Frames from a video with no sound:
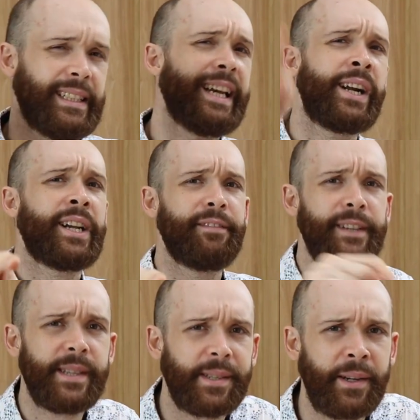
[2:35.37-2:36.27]
Get on it,
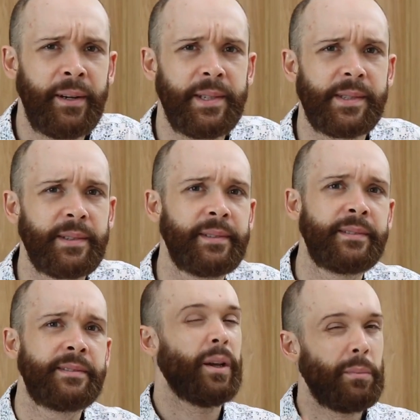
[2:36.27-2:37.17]
physics nerds!
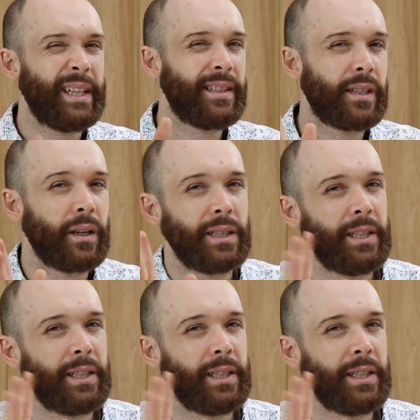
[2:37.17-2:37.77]
But let's talk